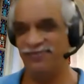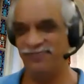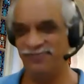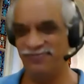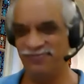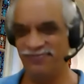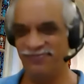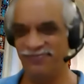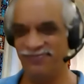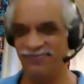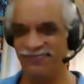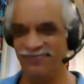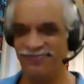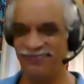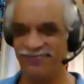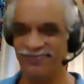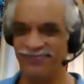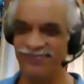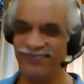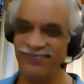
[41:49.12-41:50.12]

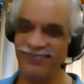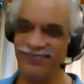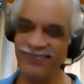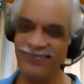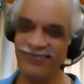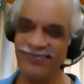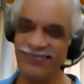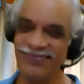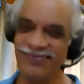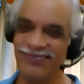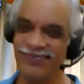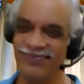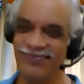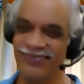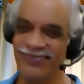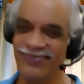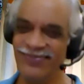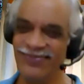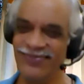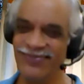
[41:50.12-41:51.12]

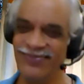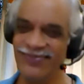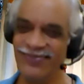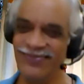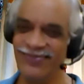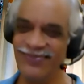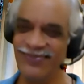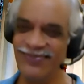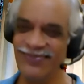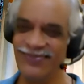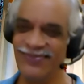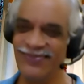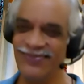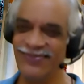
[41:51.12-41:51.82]
[no speech]